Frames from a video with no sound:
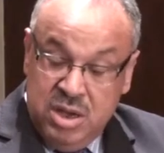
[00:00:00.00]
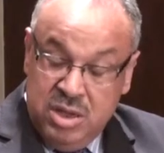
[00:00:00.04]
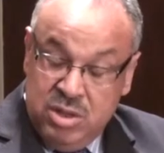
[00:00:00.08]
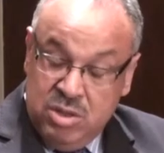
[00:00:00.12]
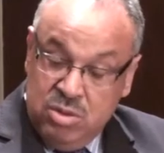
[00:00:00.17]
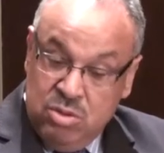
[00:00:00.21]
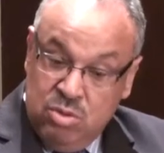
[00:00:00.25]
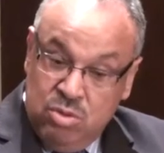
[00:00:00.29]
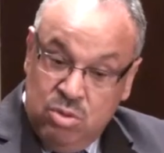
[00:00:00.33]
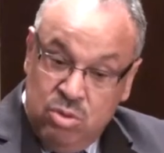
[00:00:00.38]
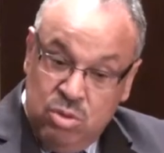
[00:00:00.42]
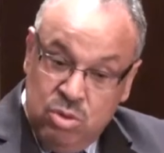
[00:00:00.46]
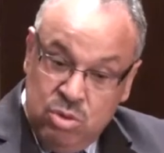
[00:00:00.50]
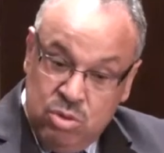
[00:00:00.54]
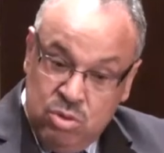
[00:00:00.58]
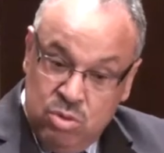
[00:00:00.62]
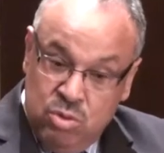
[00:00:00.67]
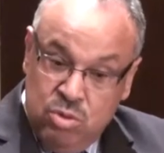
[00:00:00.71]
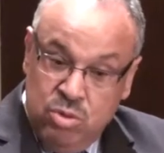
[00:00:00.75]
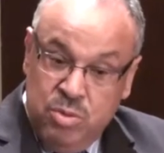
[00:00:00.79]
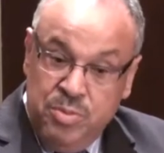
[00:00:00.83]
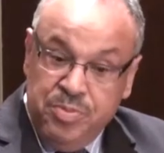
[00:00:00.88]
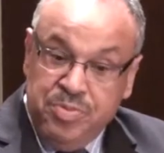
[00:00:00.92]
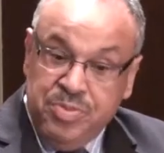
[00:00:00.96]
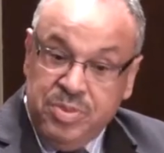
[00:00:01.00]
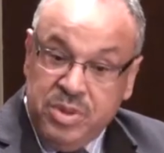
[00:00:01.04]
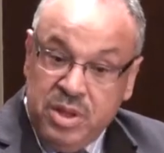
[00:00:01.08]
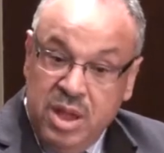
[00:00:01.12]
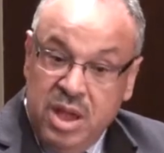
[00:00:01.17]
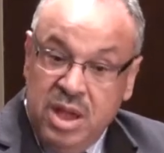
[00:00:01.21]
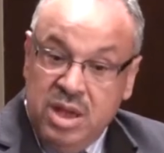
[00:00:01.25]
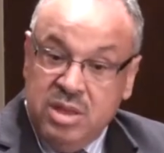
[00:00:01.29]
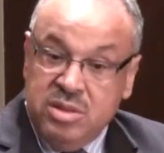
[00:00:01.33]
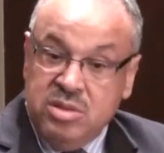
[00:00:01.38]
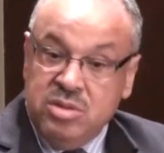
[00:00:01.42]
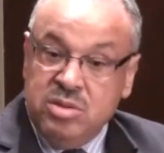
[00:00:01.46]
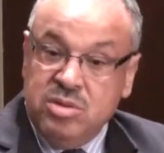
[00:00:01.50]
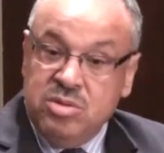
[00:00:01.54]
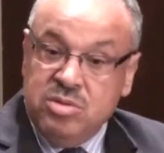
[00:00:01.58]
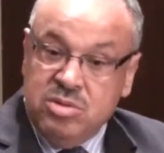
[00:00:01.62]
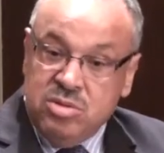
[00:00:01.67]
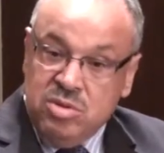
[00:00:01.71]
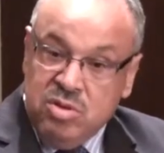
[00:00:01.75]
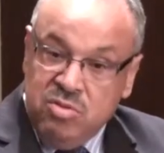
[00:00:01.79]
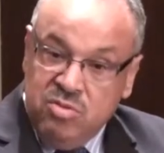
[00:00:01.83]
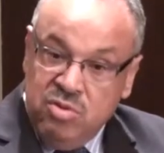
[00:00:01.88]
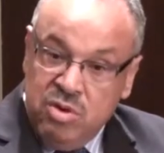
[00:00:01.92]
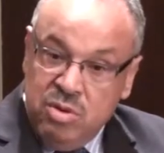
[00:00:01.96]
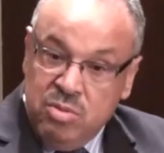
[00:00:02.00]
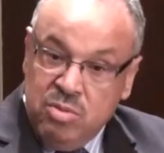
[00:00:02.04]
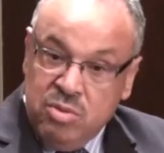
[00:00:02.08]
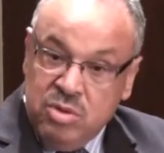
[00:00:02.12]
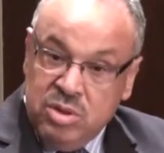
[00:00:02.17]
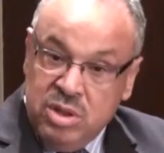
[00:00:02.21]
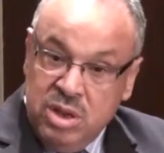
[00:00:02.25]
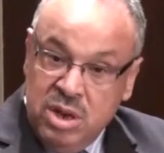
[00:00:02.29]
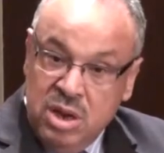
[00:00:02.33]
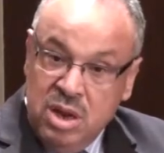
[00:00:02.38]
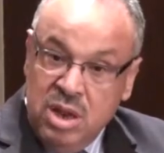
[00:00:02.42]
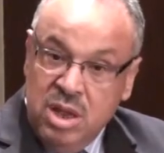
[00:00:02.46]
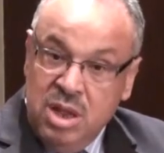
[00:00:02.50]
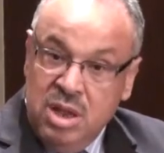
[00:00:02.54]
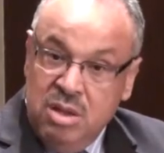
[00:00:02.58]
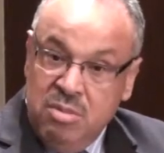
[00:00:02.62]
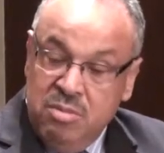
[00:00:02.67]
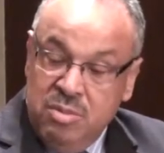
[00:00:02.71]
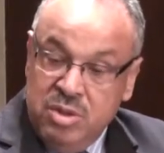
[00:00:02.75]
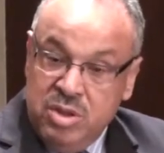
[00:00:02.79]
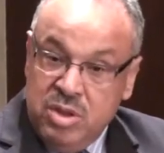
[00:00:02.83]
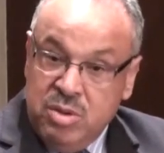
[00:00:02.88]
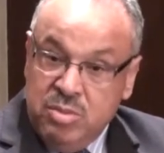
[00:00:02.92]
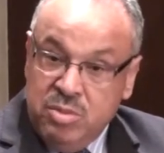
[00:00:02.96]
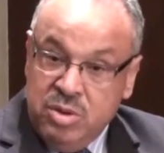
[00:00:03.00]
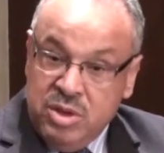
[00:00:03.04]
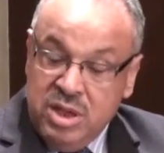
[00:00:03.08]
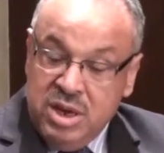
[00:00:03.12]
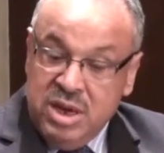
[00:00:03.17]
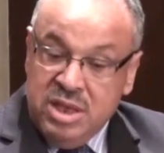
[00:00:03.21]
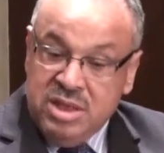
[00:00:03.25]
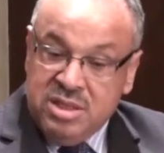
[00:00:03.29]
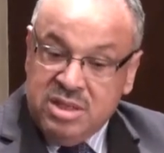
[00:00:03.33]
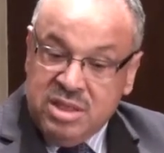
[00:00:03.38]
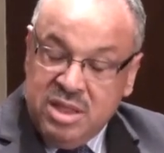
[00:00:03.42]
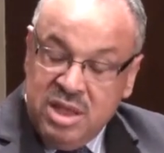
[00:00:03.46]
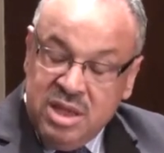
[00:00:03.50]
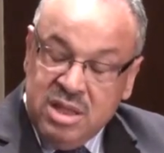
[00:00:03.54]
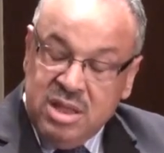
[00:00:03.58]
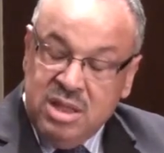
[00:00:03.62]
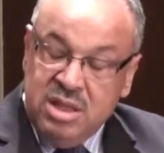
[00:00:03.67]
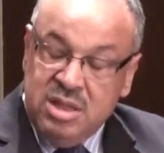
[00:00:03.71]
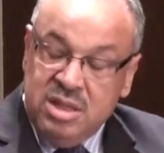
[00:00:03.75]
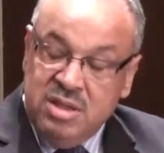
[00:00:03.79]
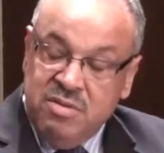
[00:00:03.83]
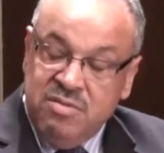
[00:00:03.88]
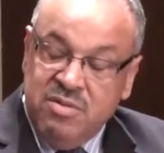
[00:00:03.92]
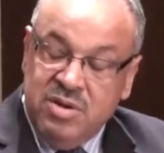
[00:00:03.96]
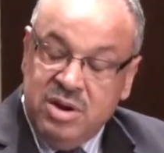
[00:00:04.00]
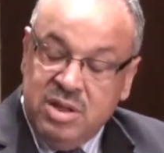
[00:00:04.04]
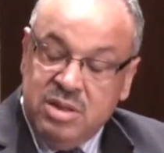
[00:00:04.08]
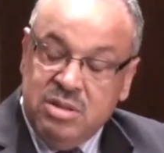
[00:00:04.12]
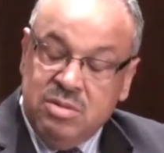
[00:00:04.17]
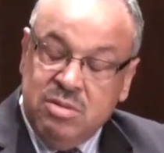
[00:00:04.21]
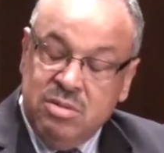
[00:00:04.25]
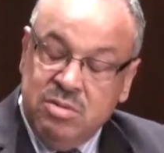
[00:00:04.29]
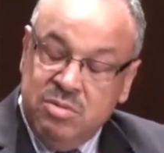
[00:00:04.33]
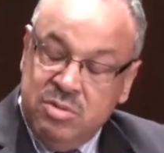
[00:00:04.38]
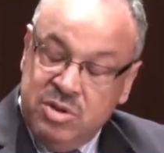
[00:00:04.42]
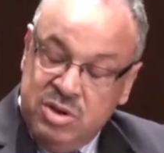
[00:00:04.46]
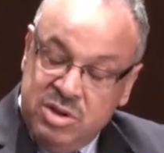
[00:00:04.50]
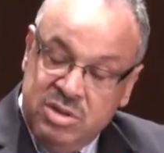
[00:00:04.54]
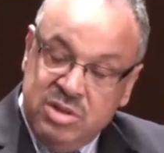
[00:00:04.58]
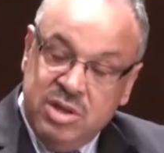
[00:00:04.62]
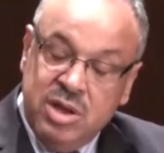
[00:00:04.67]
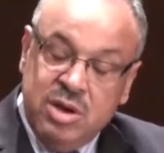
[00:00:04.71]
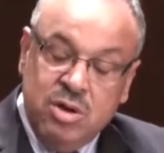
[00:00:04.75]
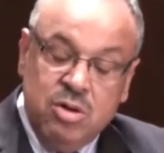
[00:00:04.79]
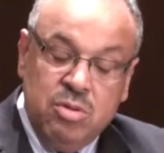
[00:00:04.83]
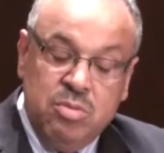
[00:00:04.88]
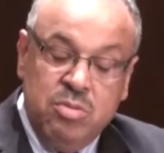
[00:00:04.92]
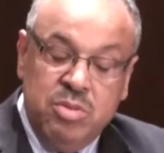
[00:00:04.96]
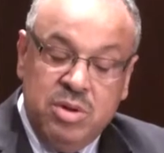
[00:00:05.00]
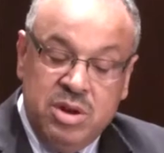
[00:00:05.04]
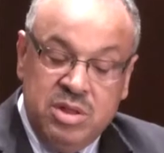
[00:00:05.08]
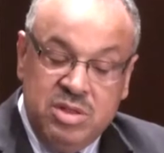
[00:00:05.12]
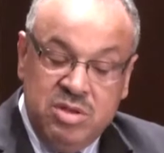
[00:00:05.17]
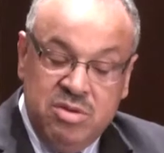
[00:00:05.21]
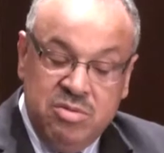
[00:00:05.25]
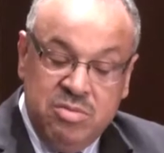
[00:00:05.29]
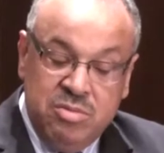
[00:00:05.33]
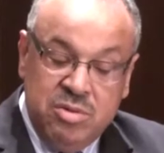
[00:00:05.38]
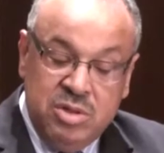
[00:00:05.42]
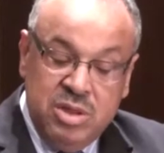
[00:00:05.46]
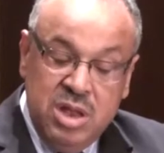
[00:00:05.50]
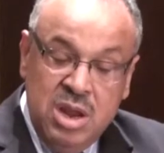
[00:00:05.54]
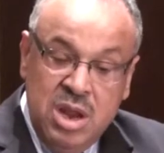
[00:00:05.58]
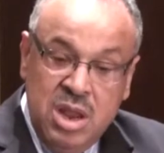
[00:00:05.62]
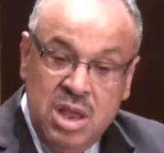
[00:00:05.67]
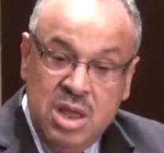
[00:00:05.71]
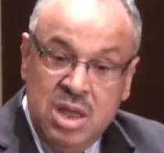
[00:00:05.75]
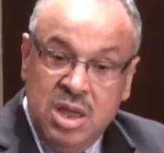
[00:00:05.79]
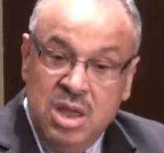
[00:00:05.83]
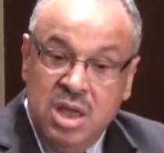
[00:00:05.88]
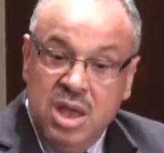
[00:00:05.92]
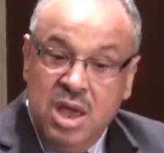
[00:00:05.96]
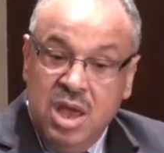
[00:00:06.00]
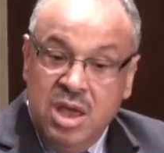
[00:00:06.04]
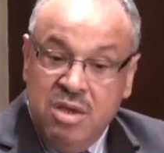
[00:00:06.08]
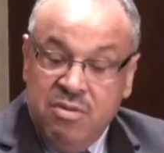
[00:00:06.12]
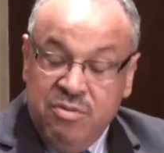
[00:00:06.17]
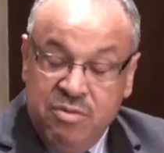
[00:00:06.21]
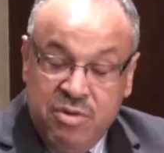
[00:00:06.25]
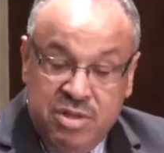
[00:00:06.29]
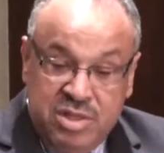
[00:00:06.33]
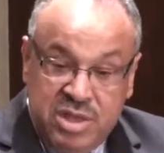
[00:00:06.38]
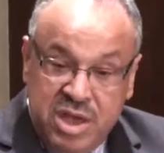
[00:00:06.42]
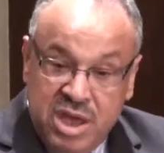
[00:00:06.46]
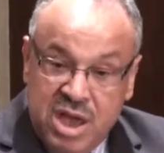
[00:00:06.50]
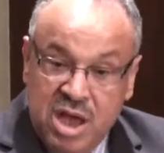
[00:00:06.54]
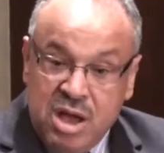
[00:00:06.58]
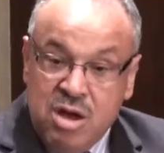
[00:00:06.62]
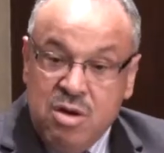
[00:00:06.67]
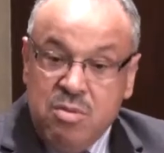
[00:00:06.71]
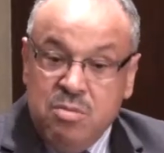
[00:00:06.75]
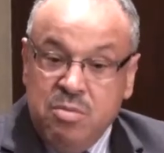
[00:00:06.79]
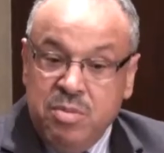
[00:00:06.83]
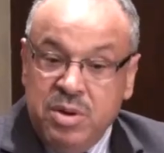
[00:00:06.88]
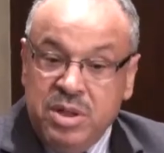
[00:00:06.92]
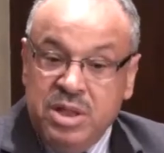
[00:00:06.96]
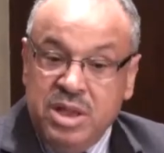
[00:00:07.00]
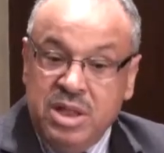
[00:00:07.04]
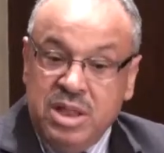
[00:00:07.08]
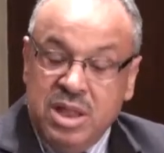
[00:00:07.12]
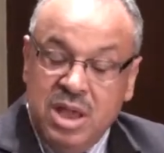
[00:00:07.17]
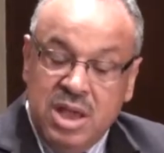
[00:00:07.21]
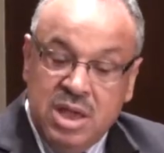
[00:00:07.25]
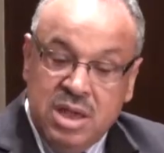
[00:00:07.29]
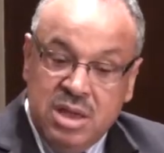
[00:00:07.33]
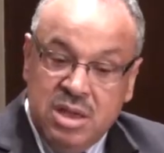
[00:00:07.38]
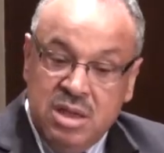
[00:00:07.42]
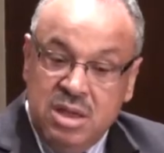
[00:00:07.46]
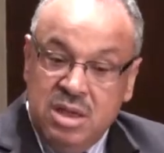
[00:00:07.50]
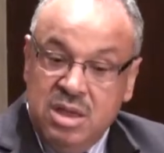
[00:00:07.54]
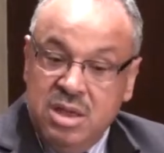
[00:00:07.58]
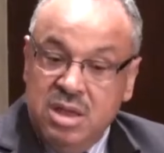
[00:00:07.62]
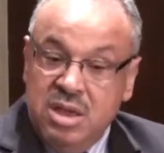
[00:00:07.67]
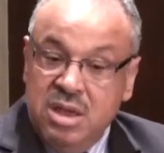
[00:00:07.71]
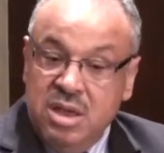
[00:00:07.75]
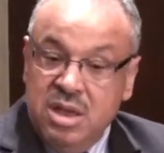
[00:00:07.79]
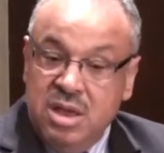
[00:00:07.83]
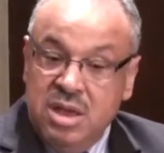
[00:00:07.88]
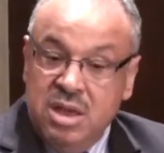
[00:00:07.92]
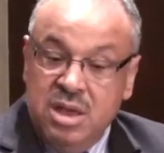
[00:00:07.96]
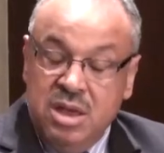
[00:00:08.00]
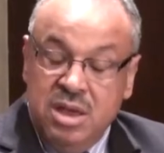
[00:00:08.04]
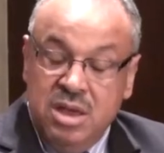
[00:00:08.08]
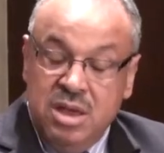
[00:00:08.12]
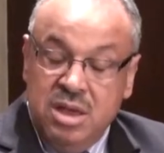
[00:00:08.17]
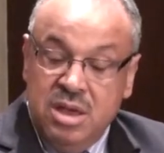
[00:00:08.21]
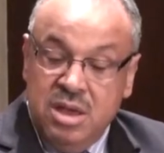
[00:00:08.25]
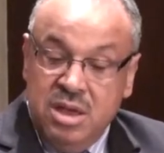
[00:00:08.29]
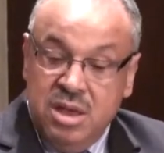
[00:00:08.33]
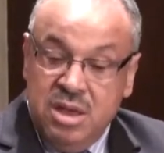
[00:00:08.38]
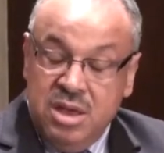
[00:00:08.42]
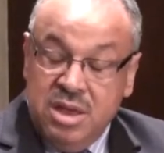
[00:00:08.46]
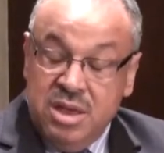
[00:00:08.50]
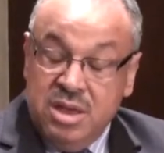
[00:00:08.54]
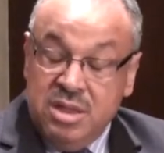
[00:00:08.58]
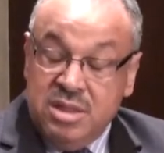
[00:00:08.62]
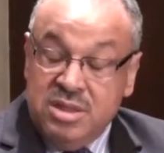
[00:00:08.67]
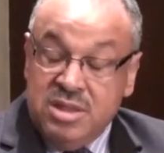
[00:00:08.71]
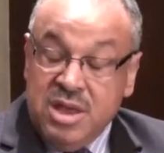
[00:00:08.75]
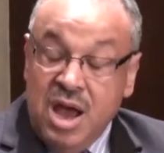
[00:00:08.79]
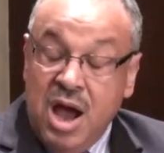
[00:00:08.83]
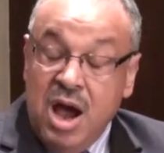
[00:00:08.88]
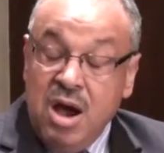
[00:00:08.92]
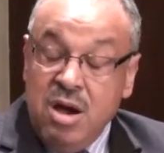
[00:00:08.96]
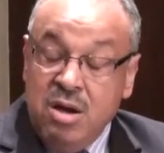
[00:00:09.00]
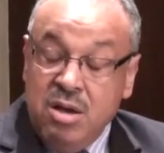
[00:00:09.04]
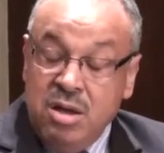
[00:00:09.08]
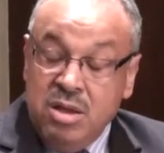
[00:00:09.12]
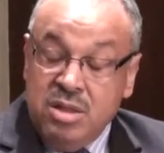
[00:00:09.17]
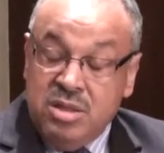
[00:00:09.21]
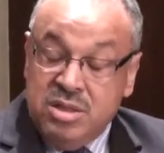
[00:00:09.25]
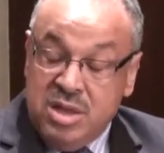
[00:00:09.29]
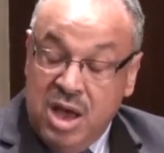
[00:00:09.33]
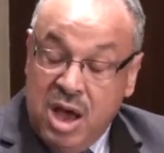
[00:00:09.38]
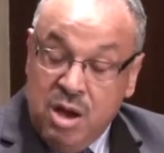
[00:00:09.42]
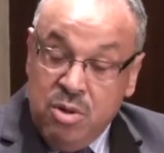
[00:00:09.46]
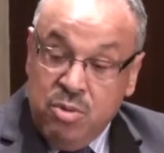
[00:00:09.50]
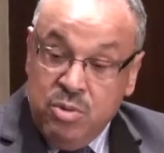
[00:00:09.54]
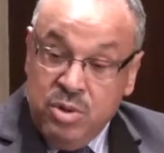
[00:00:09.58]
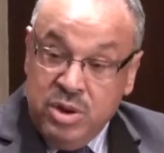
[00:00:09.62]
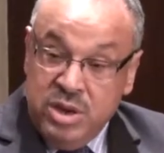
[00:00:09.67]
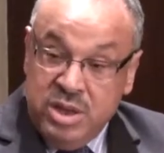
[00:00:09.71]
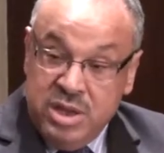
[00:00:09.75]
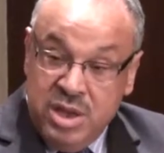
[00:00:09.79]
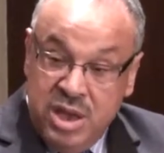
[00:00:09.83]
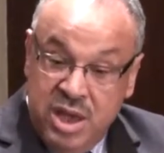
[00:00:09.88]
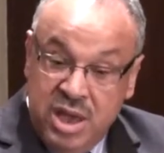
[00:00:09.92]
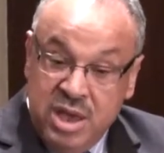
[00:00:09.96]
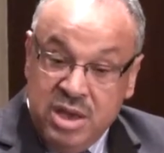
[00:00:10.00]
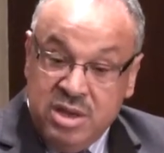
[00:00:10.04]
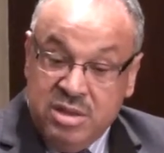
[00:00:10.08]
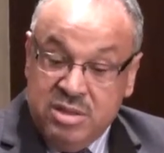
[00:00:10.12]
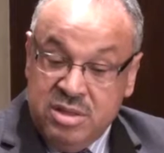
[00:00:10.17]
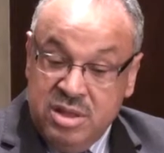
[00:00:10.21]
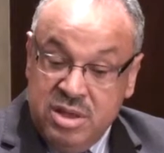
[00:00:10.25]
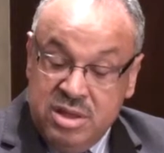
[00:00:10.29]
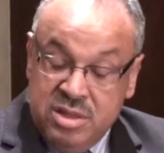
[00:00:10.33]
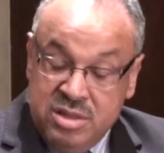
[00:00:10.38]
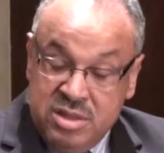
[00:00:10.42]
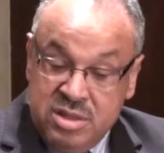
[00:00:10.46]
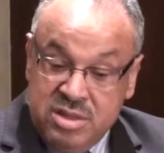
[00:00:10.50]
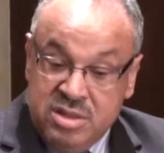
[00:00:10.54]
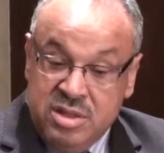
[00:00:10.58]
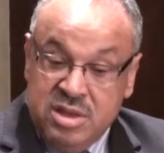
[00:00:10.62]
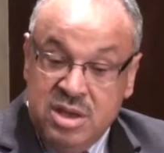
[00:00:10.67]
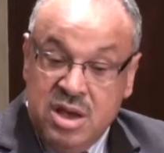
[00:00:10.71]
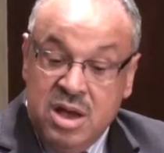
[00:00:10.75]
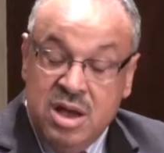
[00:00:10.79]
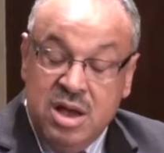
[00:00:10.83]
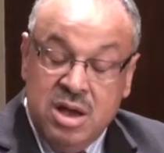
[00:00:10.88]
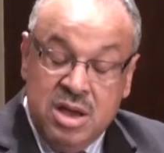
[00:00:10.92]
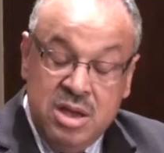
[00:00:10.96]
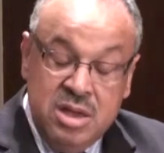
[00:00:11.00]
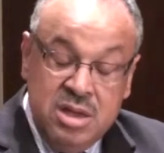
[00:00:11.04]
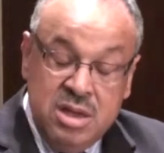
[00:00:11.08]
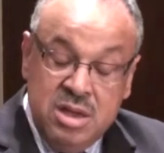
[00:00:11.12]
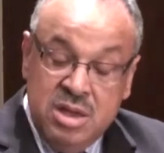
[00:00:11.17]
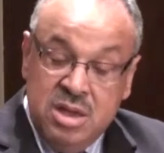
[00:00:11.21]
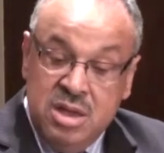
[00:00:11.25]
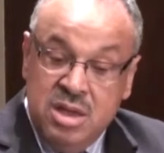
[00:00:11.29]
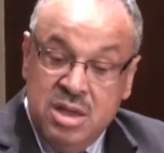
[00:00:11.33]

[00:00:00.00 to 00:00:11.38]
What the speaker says: is also a successful model, but the model is slightly different, which is the cooperative model. If we take a company like Ta'awuniya X NCCI,